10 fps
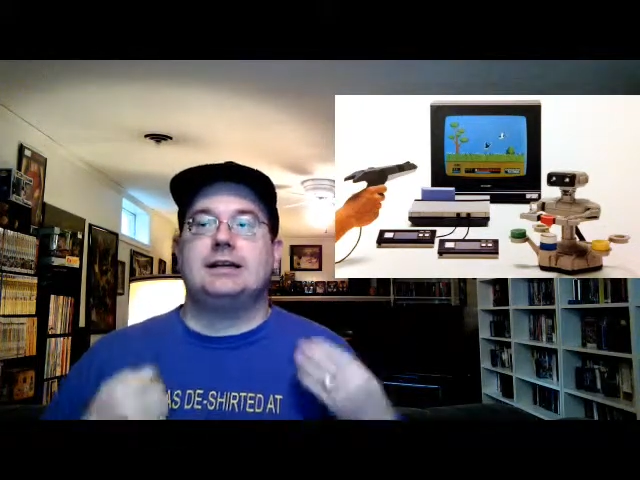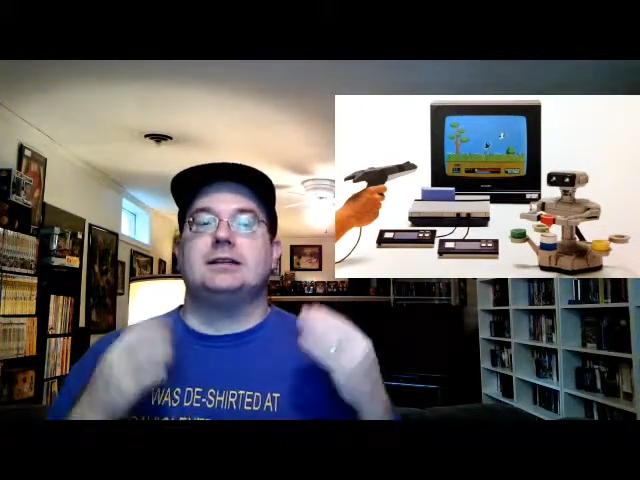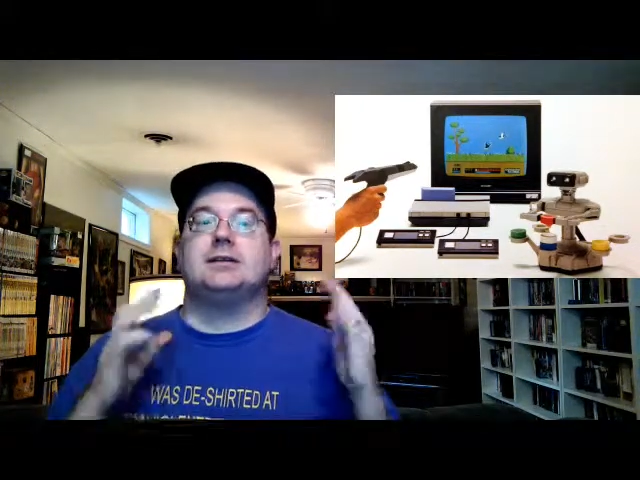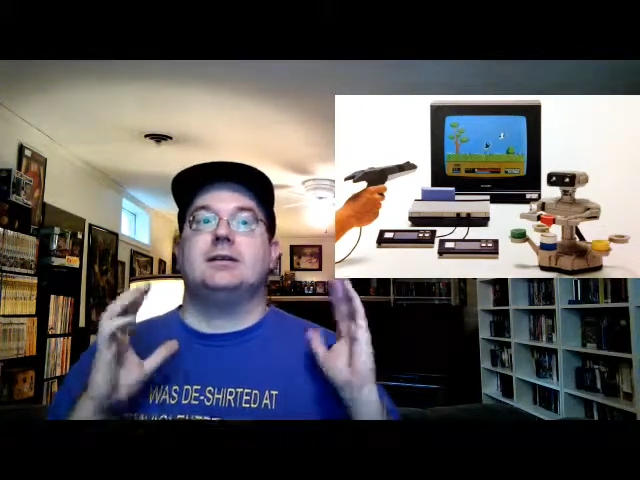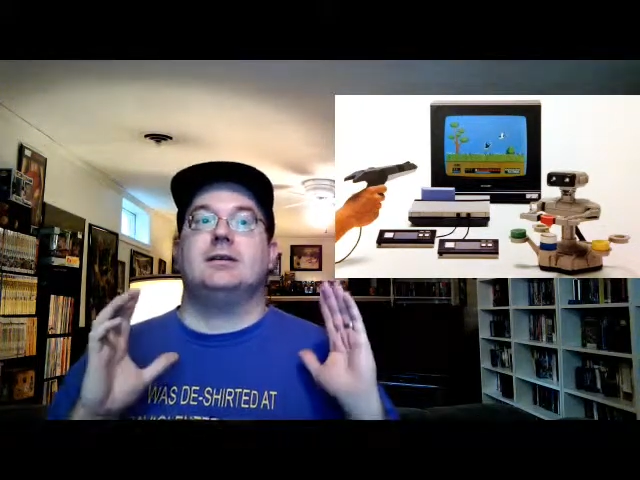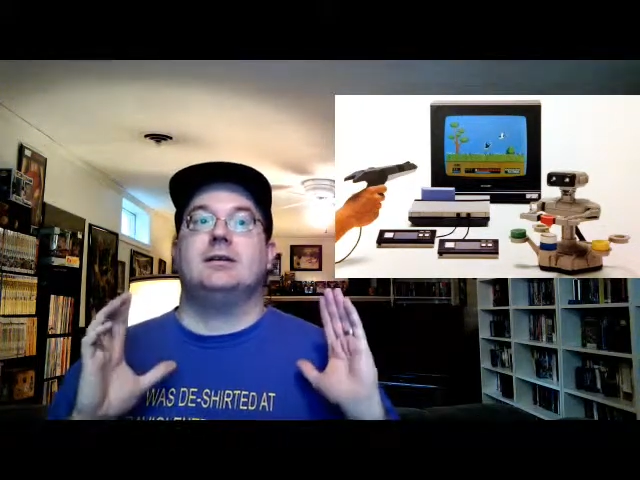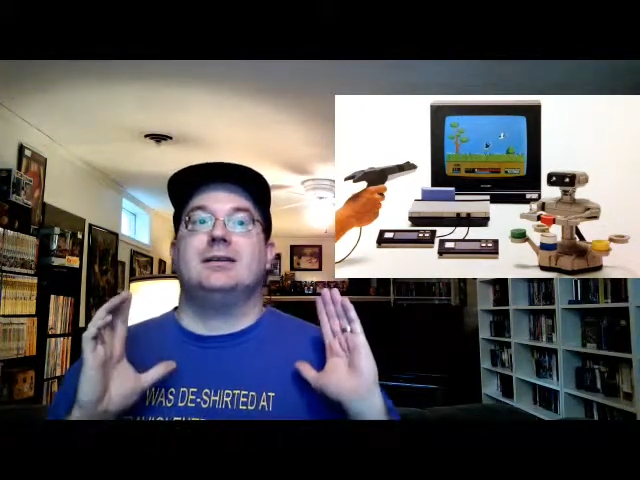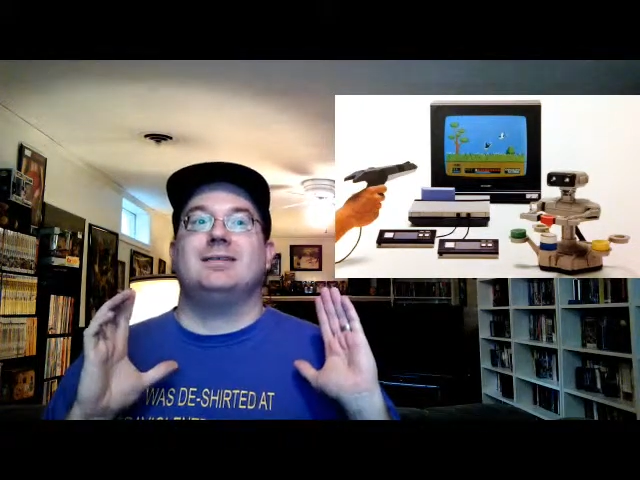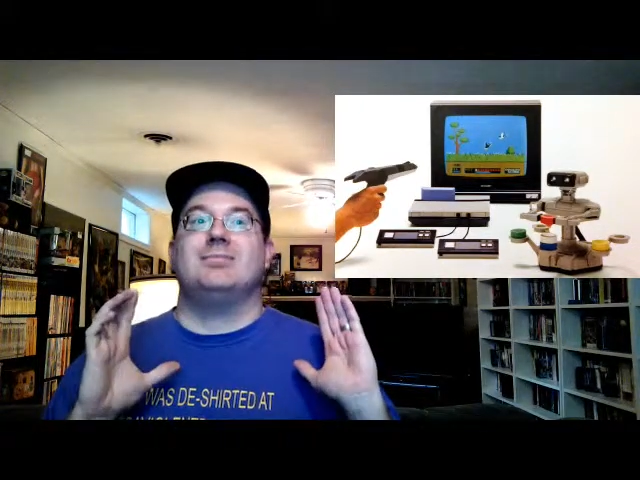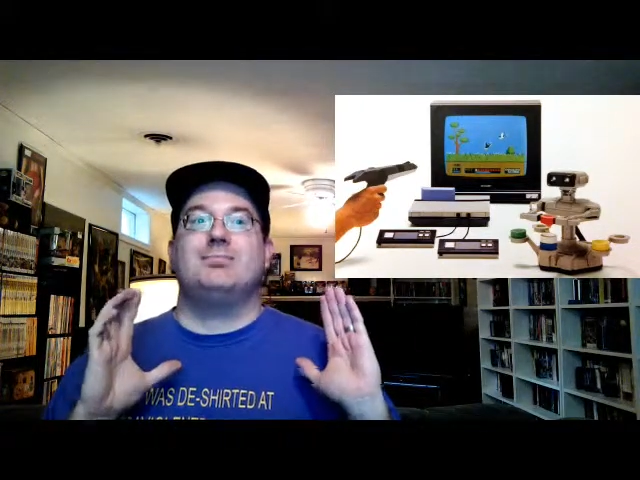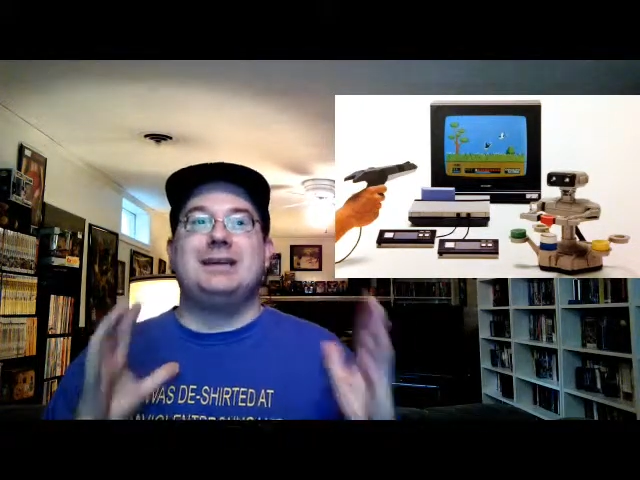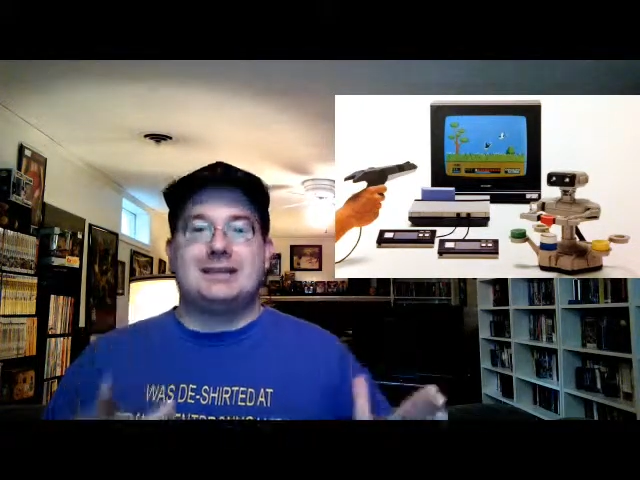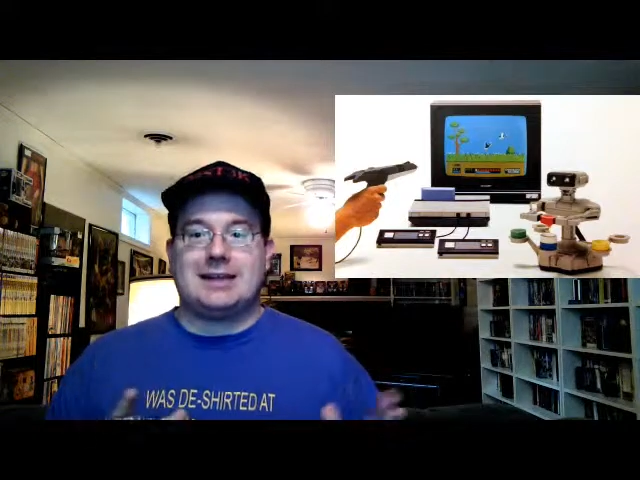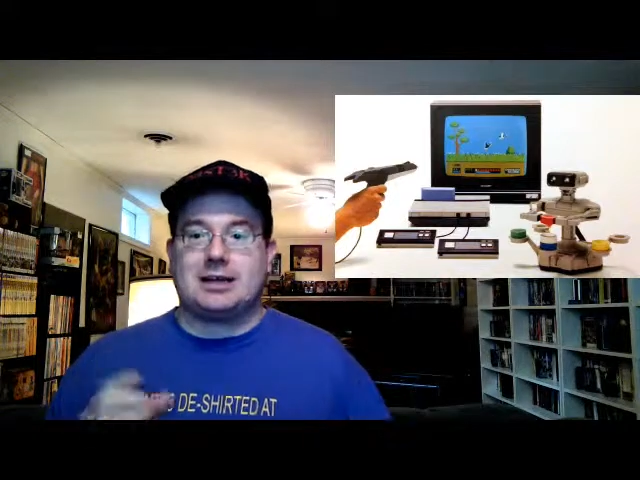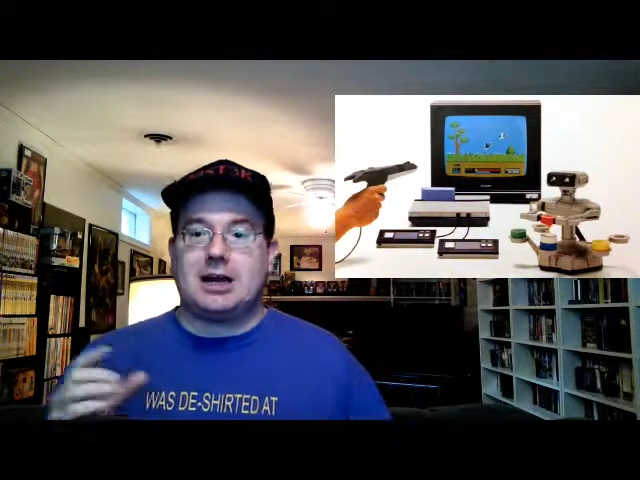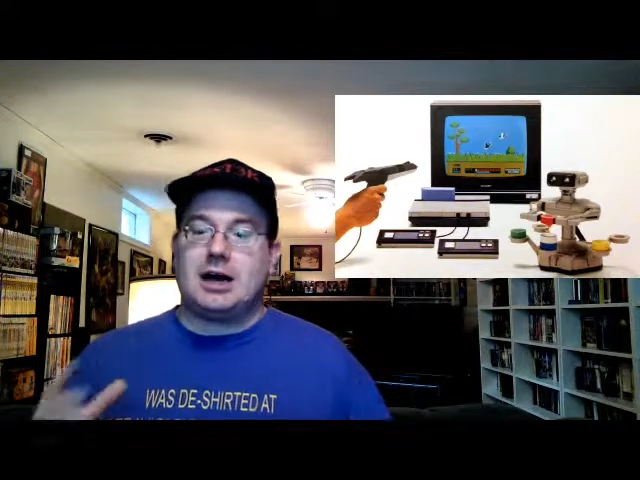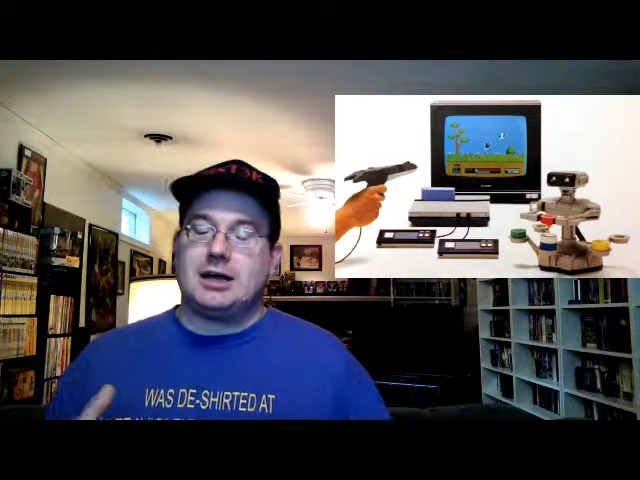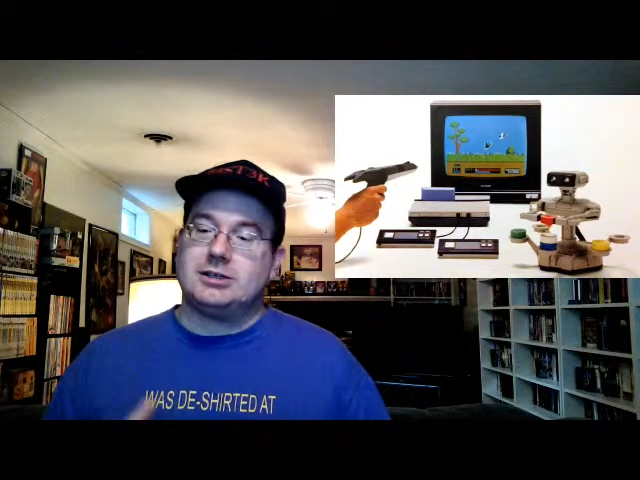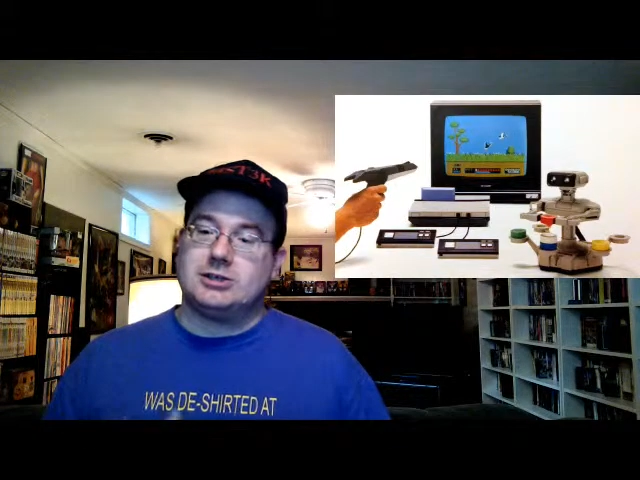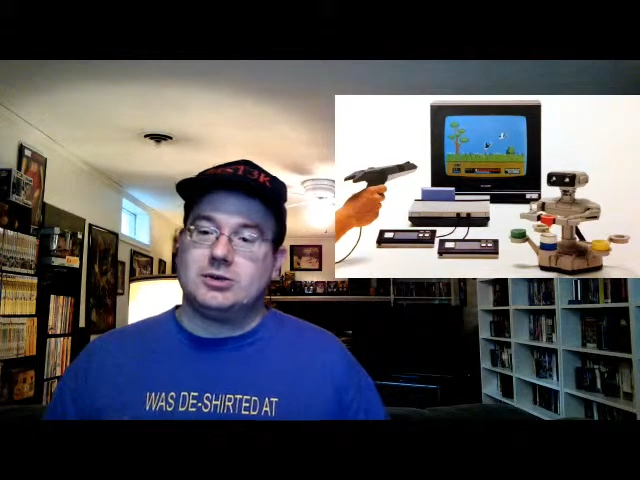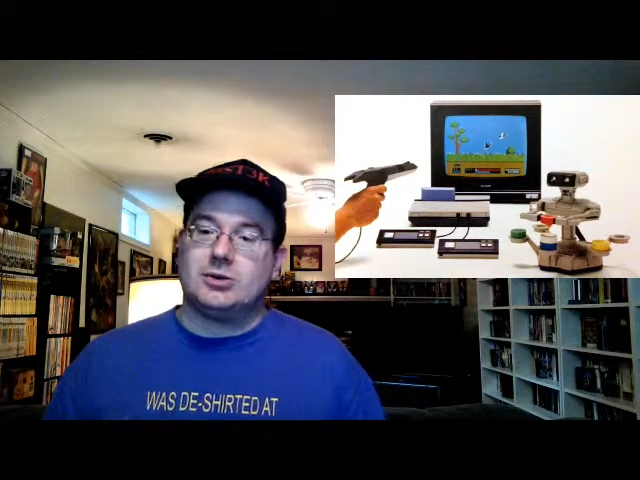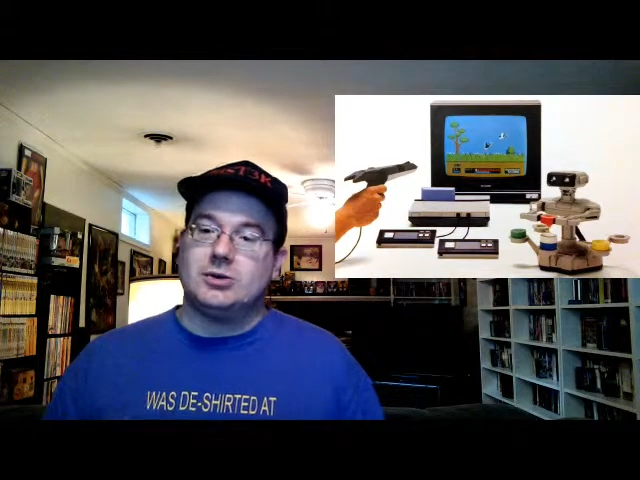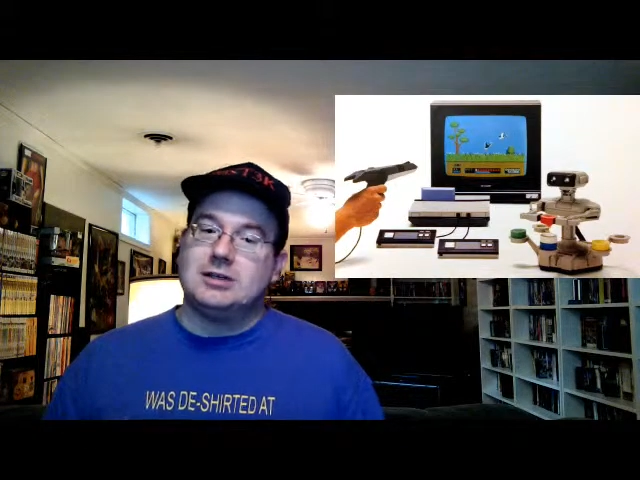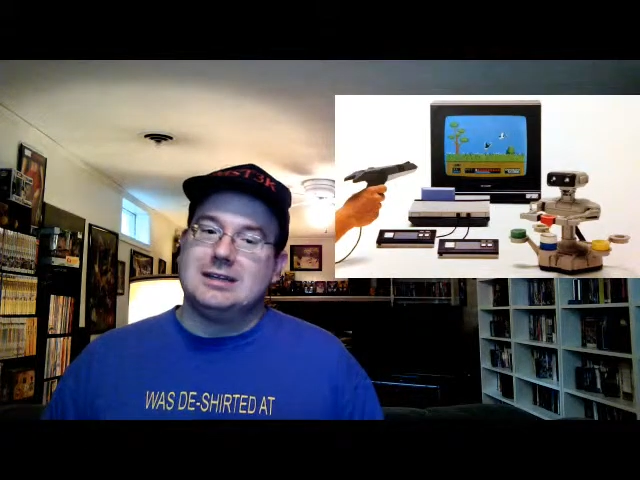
it, beat that console